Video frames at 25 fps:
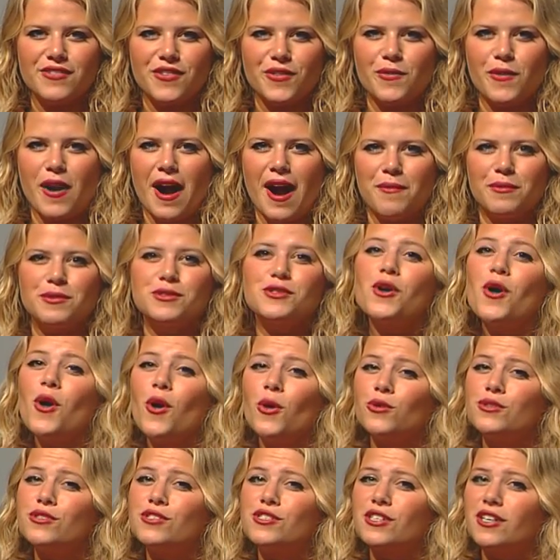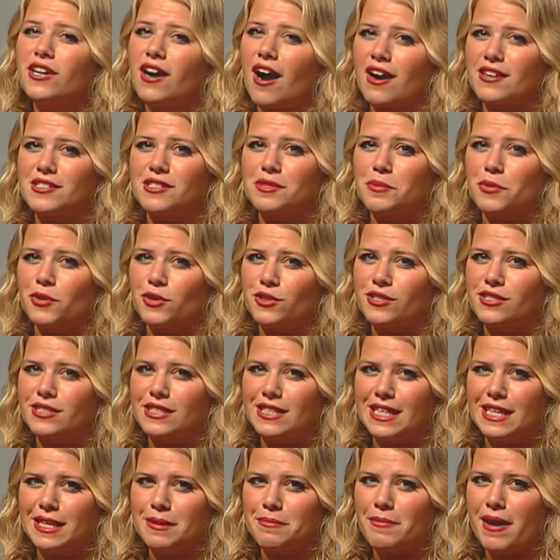The Rat was host to Gossip Girl's
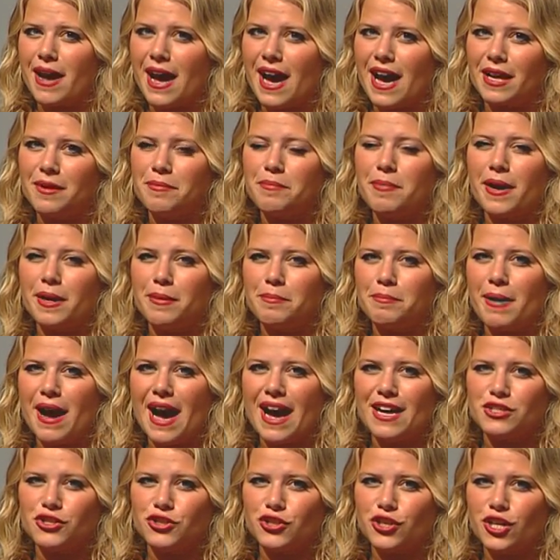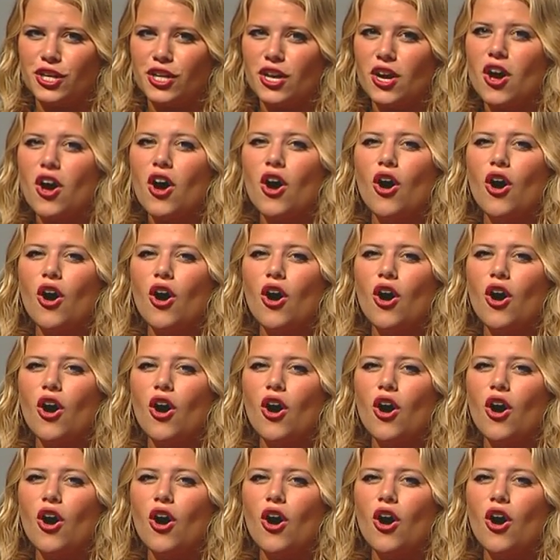leading man, Penn Badgley,